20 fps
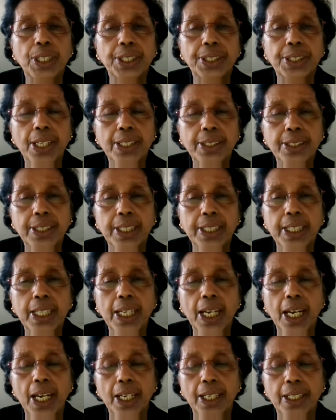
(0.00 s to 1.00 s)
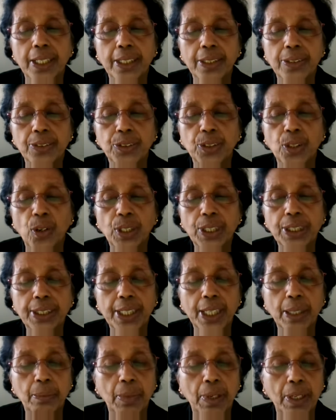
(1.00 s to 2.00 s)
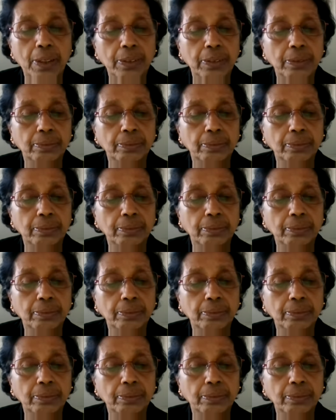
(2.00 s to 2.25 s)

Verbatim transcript: industry and join them